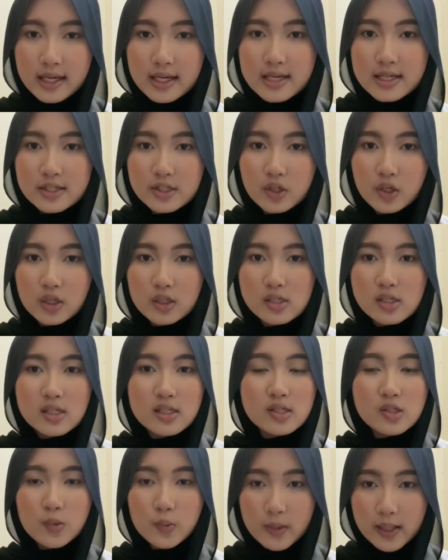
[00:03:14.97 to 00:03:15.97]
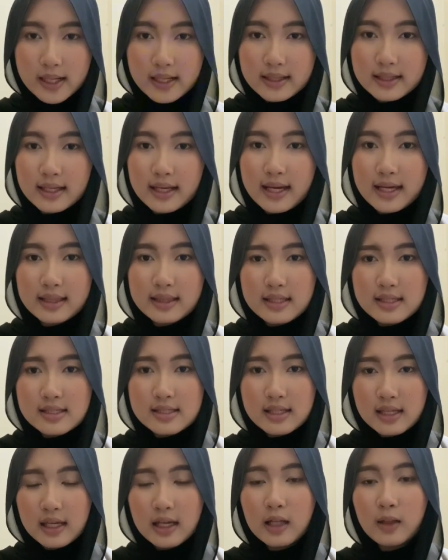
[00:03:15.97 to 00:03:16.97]
is concentrated at the
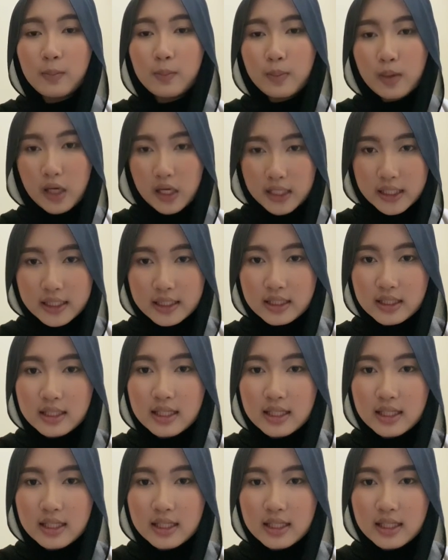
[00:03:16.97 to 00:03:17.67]
single point.